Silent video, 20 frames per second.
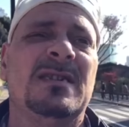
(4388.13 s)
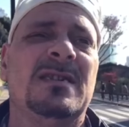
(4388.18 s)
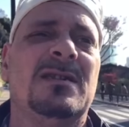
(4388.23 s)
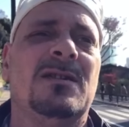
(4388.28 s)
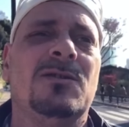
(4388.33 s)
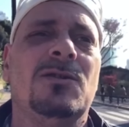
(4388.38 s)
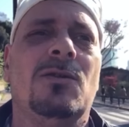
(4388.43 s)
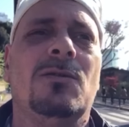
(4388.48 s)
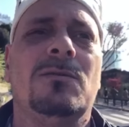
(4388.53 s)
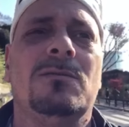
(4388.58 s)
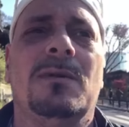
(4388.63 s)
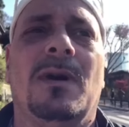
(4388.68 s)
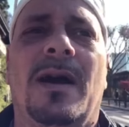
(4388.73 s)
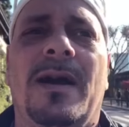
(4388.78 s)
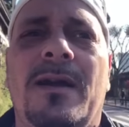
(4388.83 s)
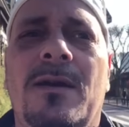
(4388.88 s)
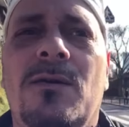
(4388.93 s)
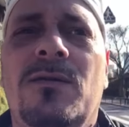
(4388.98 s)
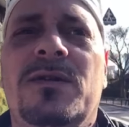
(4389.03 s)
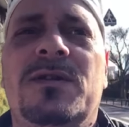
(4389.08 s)
Oh no, I
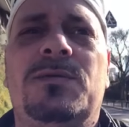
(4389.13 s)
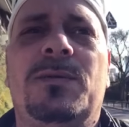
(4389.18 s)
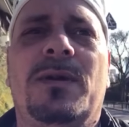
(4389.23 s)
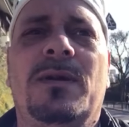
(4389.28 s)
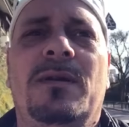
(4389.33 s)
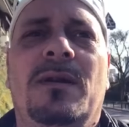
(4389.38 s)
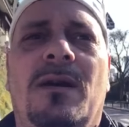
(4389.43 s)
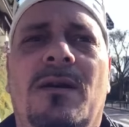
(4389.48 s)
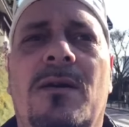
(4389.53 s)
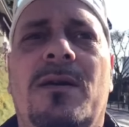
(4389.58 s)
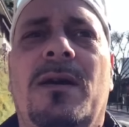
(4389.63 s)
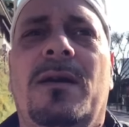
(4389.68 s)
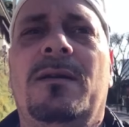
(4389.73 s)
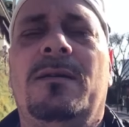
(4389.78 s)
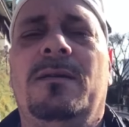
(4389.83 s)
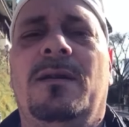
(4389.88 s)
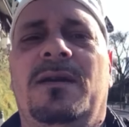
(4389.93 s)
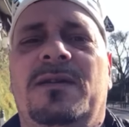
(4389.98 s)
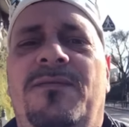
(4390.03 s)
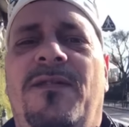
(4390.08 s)
can go this way. Okay,
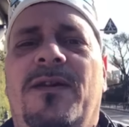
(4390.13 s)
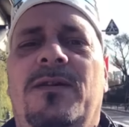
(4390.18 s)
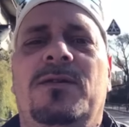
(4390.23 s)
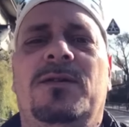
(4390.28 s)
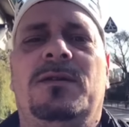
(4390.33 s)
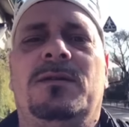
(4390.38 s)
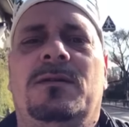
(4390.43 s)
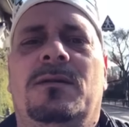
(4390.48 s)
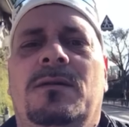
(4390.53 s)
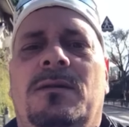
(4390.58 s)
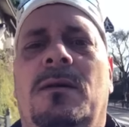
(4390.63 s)
I found it.